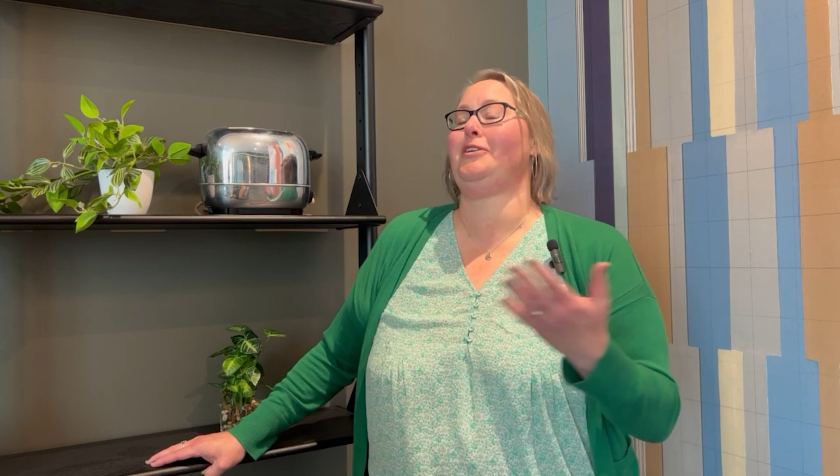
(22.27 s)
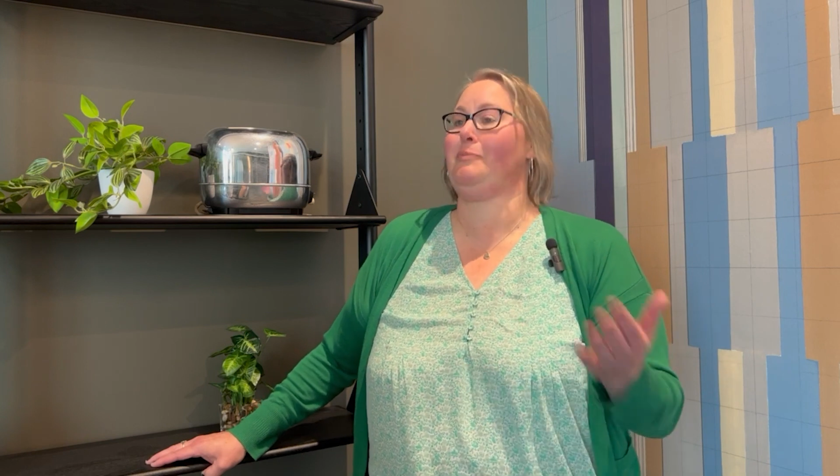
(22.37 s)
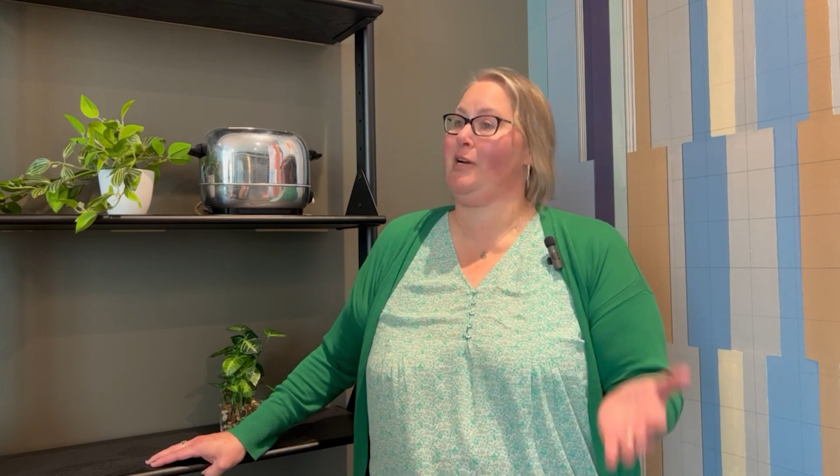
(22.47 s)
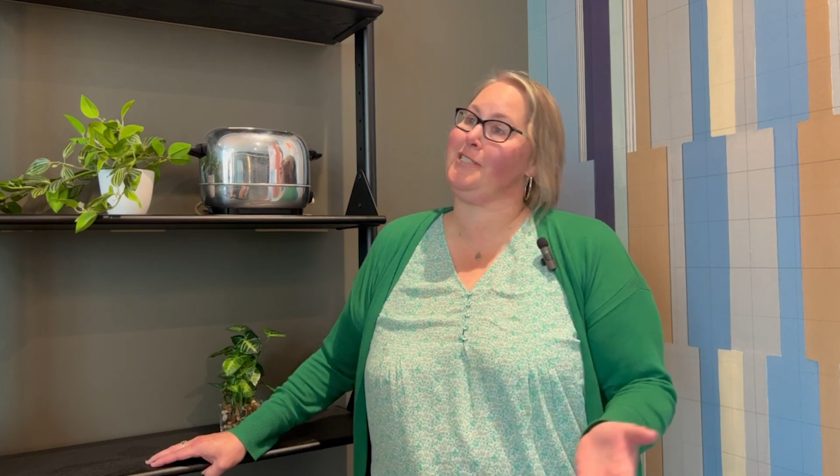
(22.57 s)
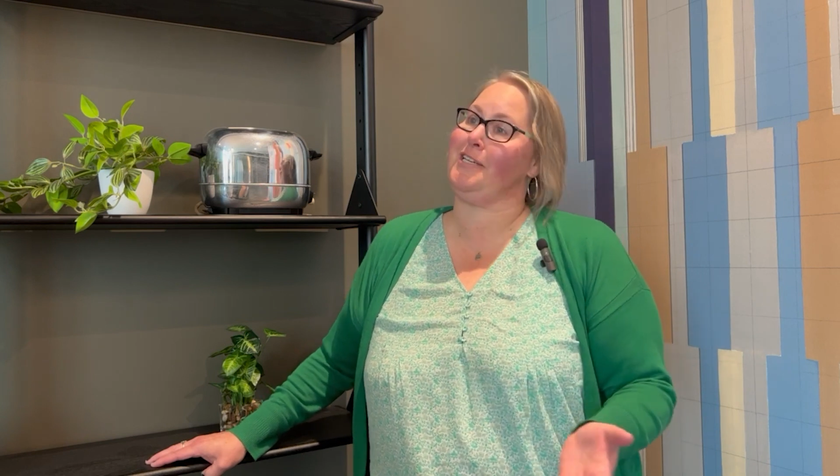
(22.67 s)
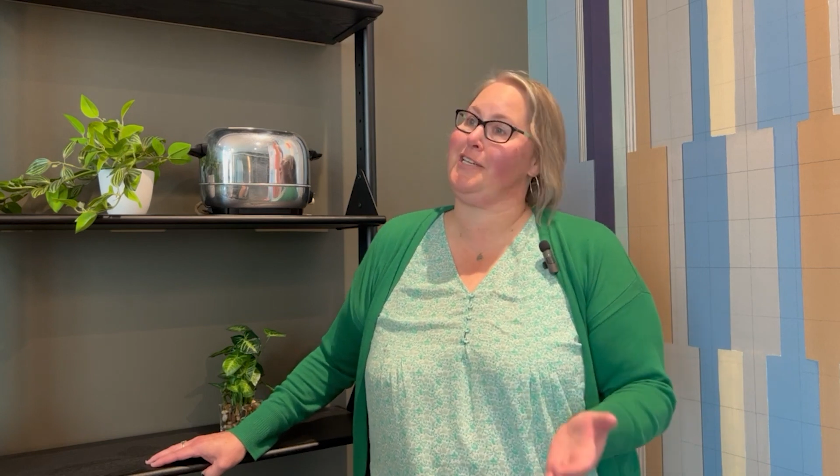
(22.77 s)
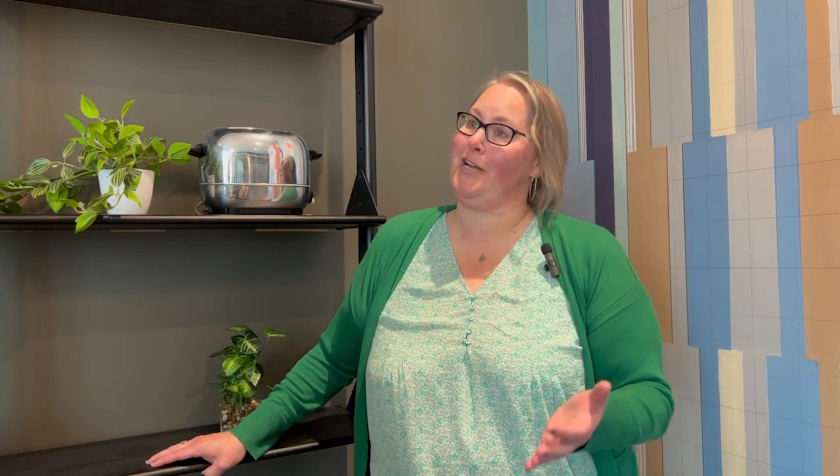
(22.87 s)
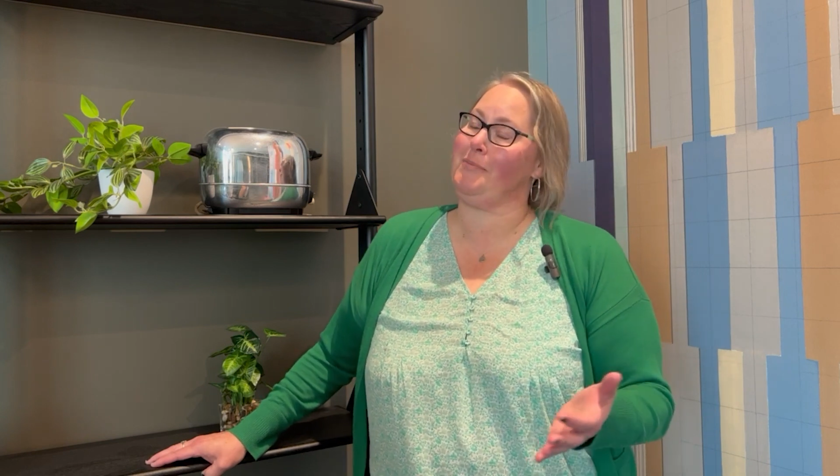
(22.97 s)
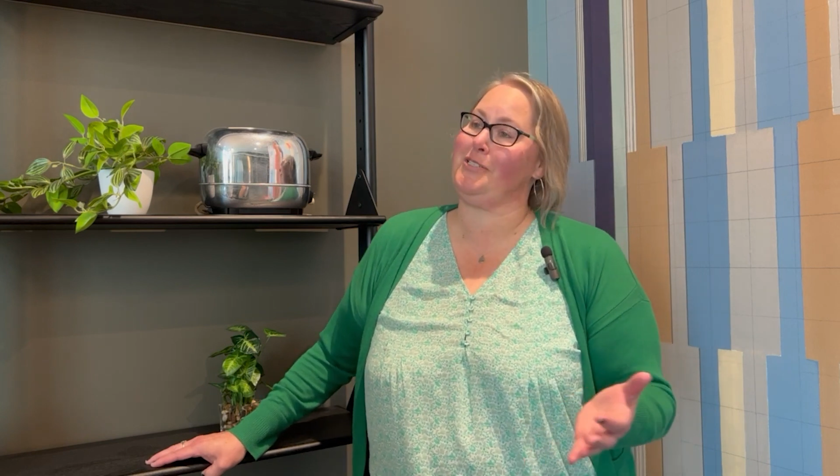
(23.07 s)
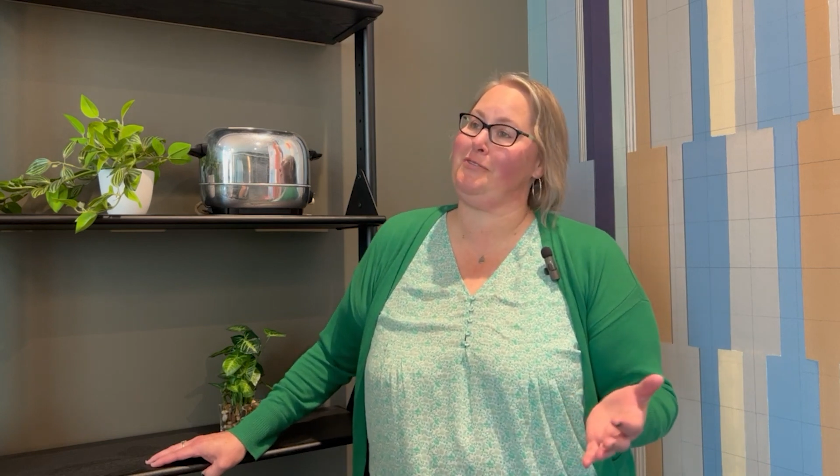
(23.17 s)
Nebraska
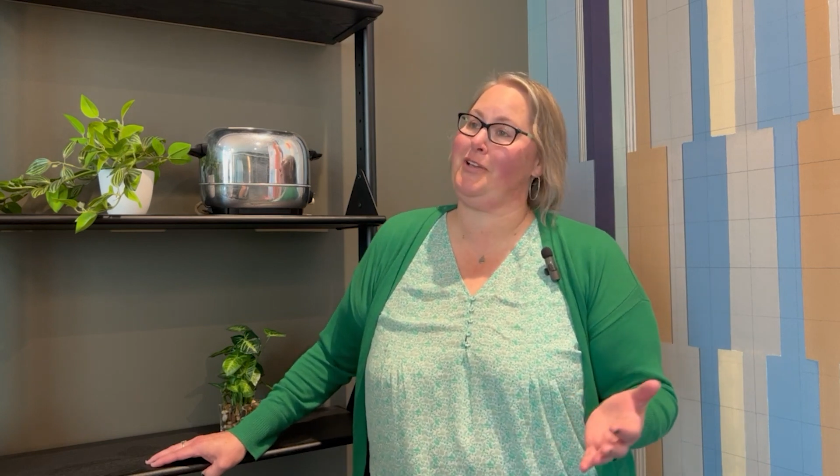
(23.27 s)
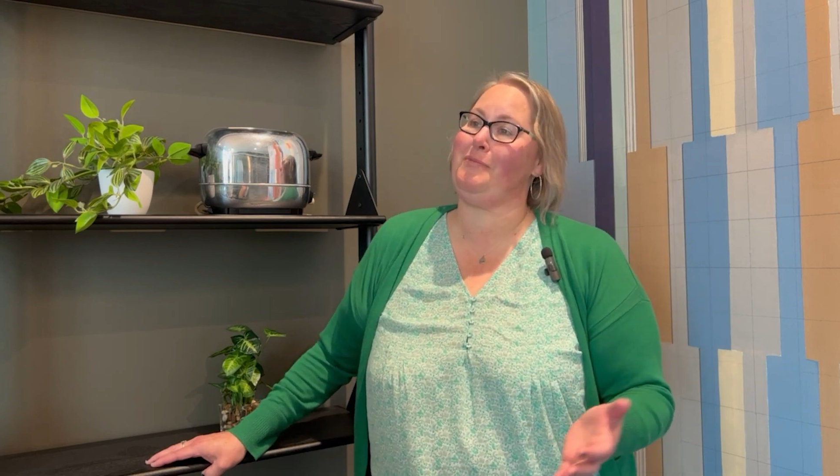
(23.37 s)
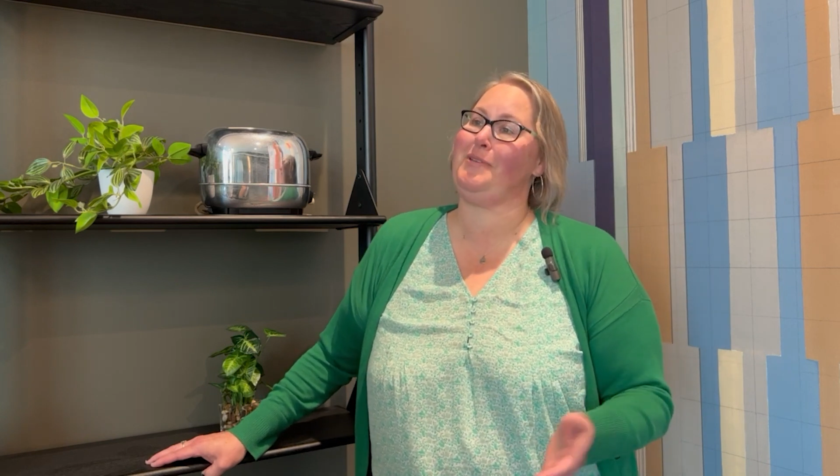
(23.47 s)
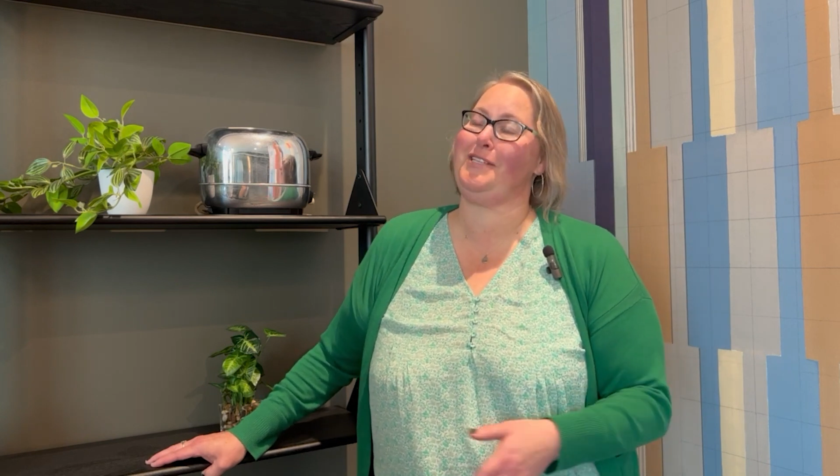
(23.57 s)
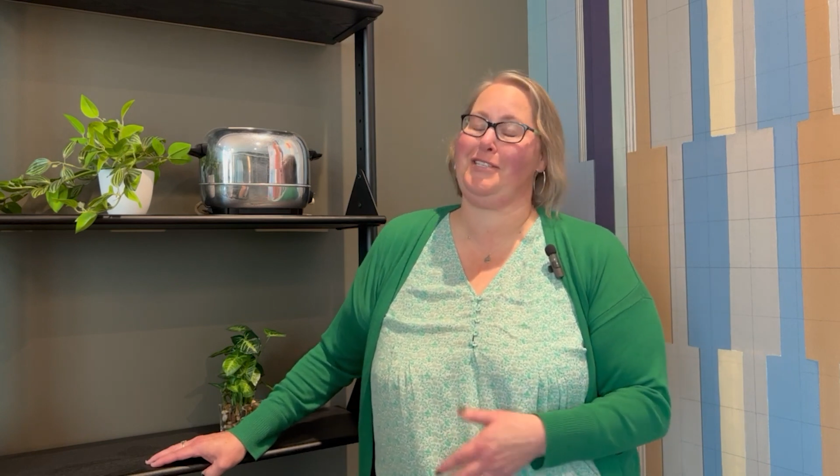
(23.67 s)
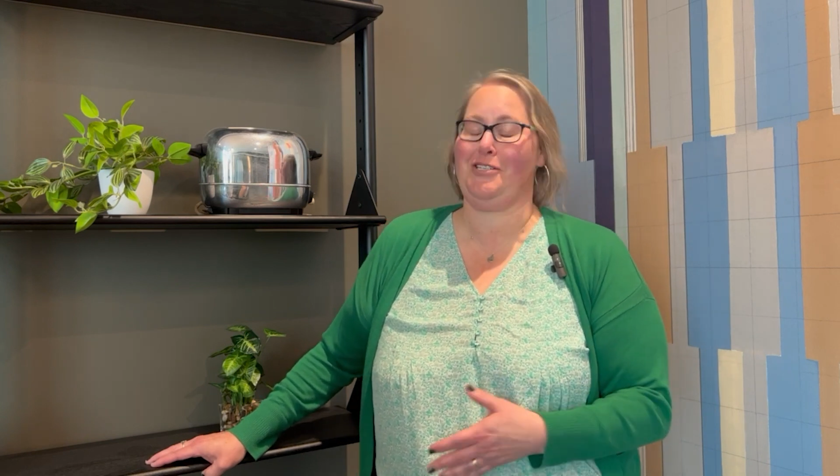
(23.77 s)
economic development,